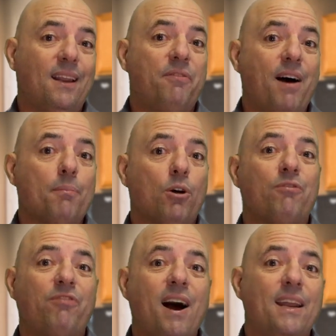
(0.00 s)
if I'm not
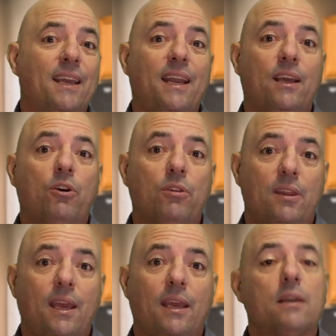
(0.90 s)
finding any good
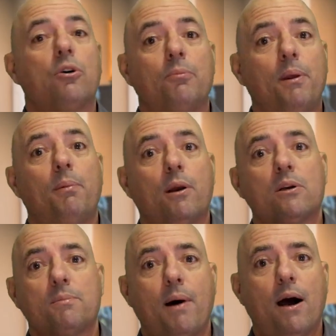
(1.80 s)
thing, it could be
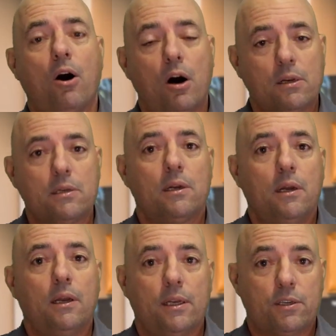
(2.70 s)
because my heart
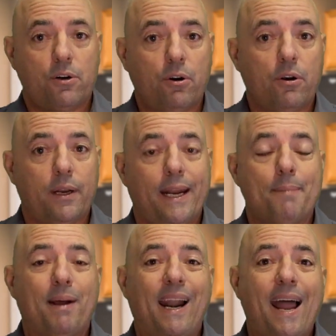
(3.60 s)
is crooked and
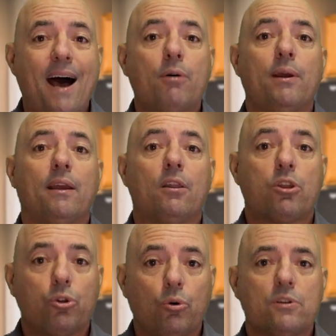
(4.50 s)
I'm allowing
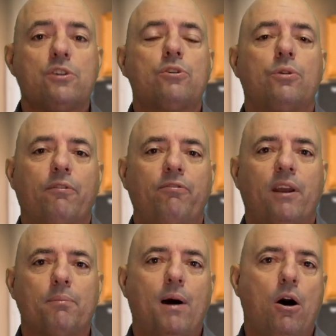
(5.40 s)
thoughts to
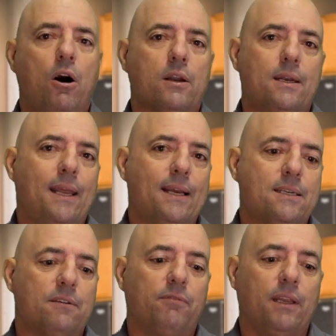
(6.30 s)
affect my heart
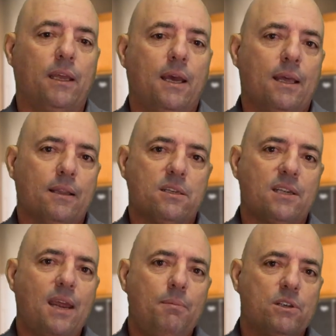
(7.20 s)
negatively. The
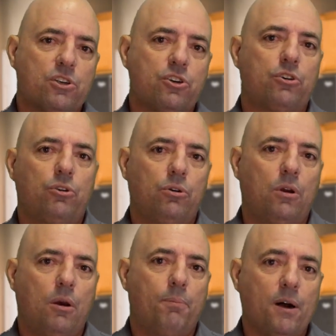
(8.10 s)
same is true
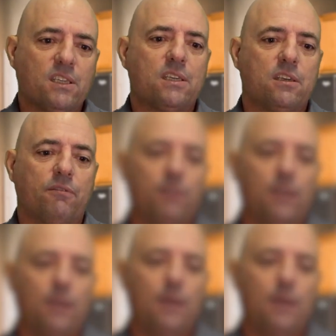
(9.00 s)
positively.